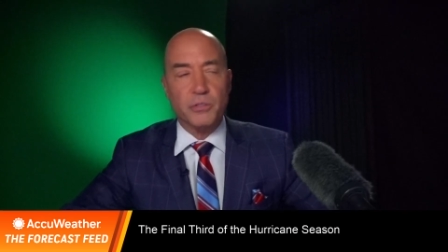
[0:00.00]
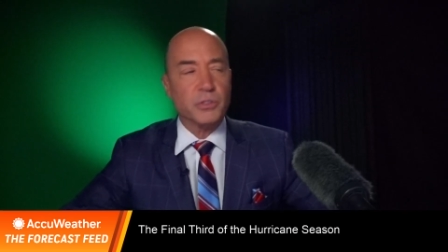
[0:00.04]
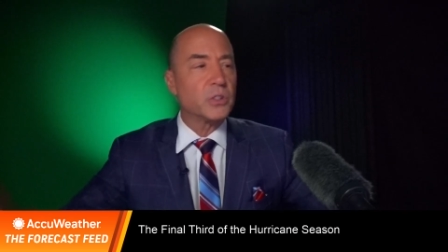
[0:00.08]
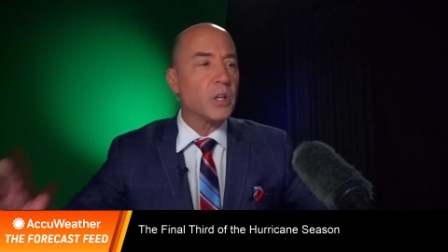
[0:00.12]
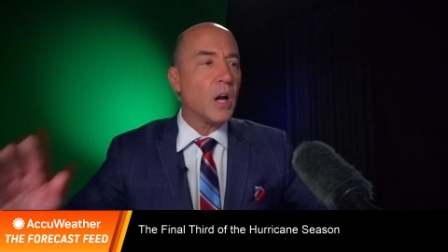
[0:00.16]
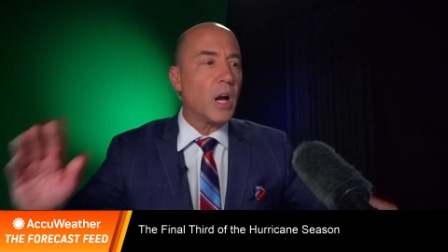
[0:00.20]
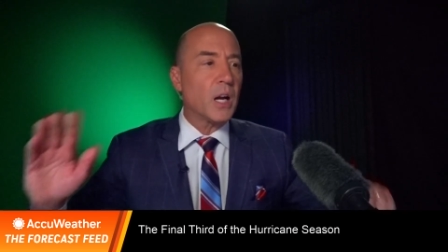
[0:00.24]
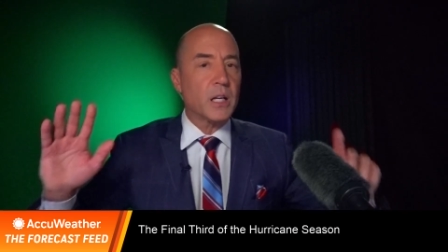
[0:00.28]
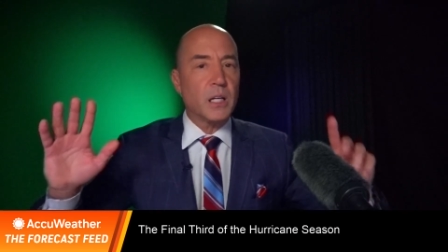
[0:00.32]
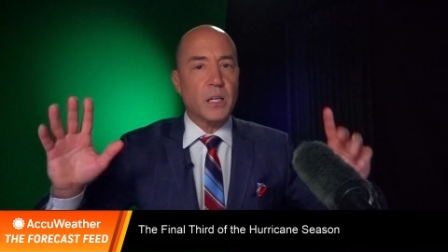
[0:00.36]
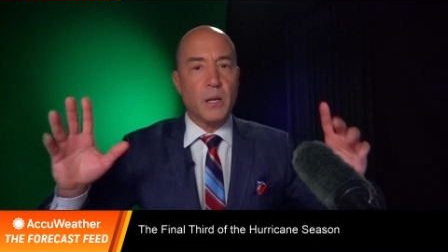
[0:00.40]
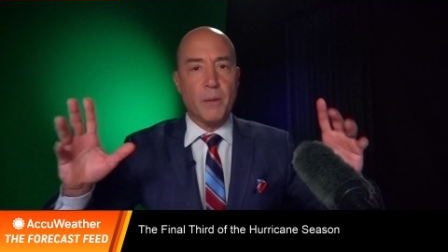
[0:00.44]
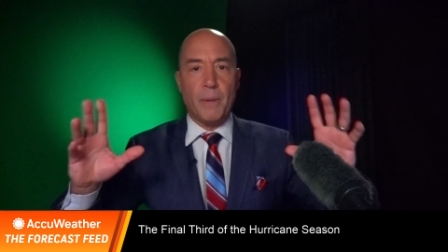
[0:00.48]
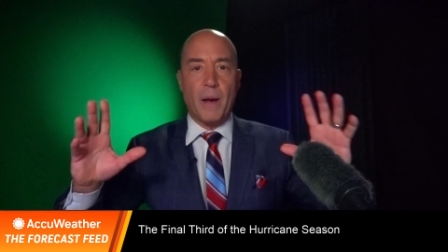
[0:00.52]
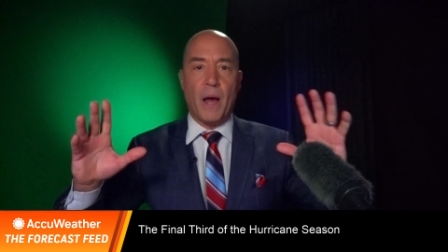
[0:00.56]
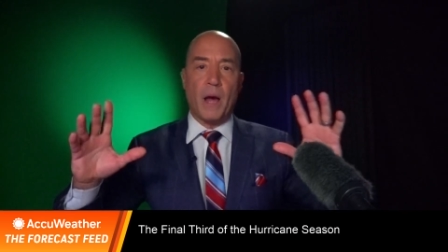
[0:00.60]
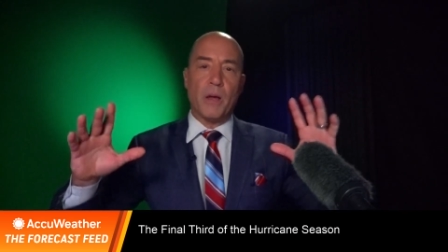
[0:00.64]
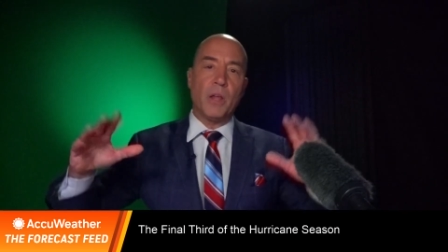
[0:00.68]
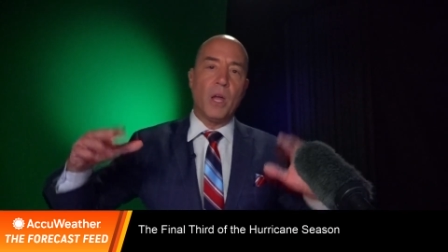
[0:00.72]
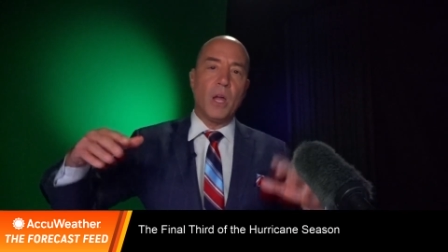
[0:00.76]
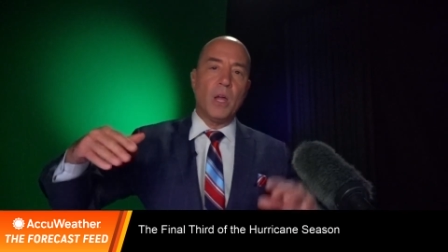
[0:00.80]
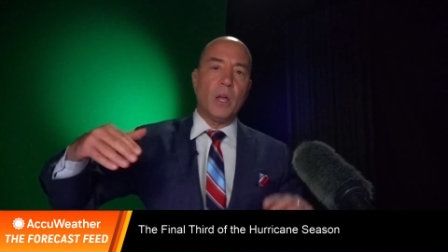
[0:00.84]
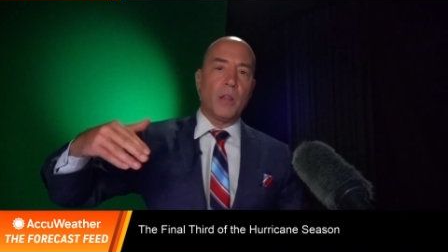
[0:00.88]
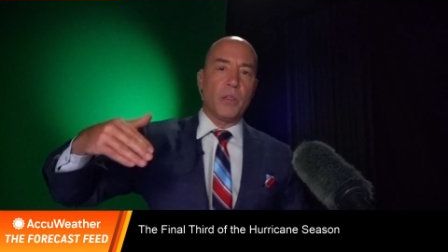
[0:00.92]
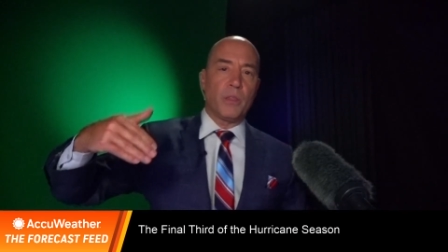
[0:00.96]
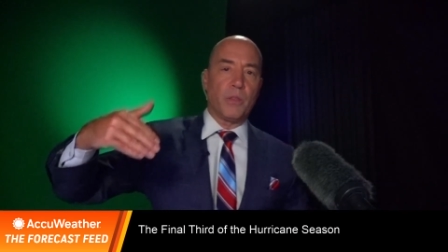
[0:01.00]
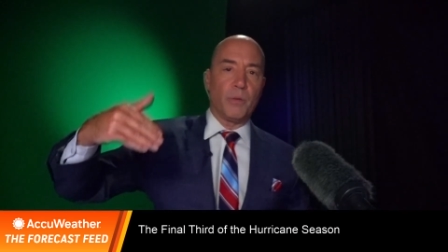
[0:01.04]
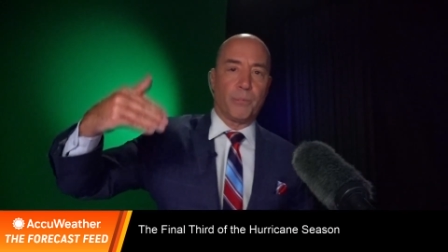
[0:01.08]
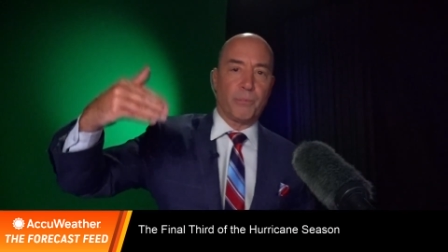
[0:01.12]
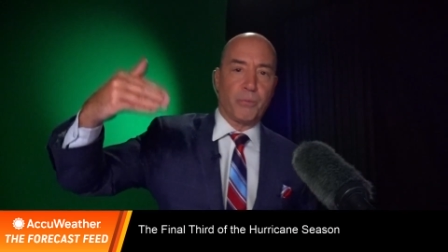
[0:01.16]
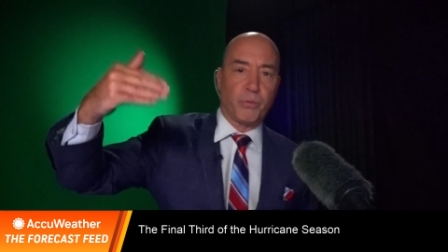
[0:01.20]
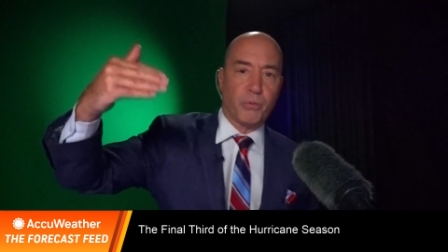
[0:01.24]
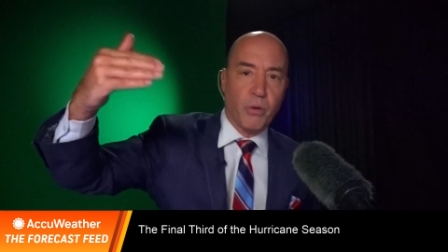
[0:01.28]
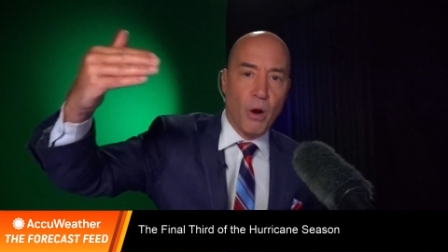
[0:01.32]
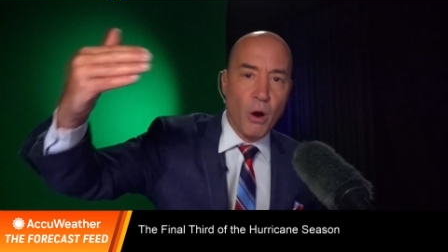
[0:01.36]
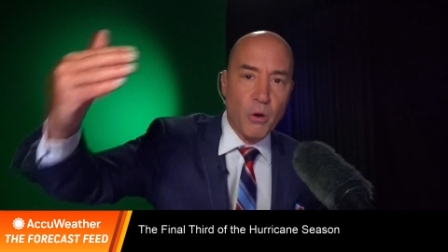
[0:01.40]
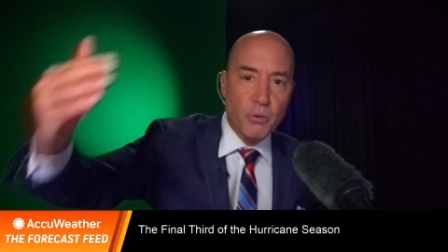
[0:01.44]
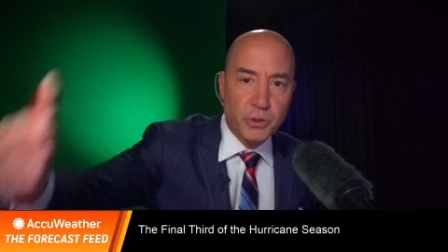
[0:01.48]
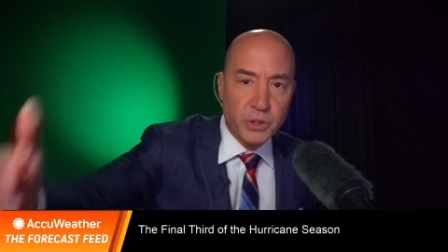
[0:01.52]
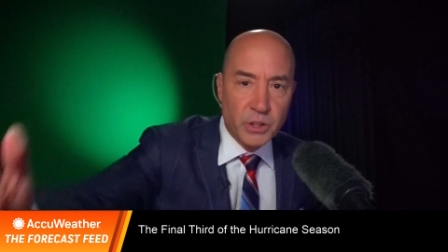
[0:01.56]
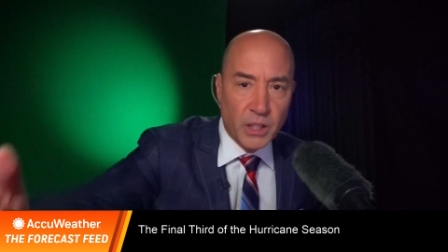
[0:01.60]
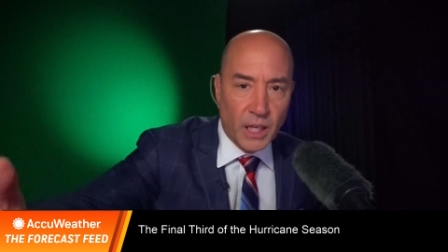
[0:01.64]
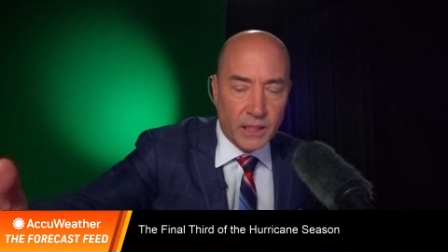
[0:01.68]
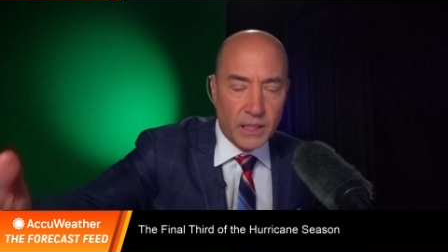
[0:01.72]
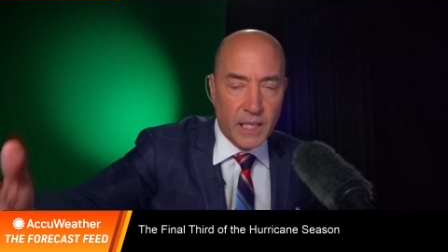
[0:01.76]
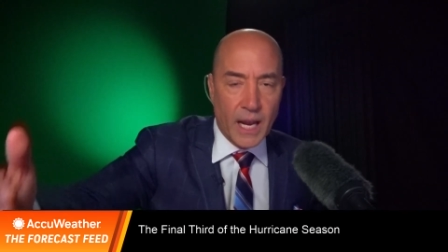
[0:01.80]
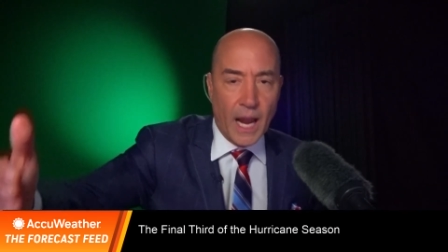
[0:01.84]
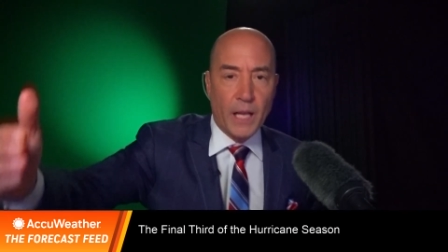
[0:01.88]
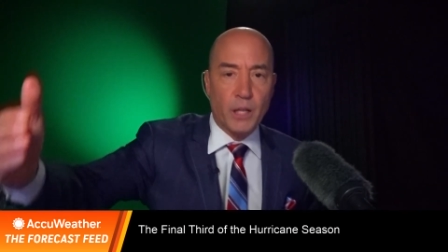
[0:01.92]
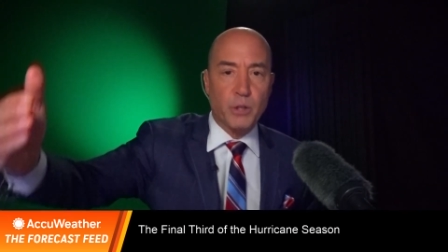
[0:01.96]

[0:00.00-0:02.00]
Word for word: I was talking about the Pro site,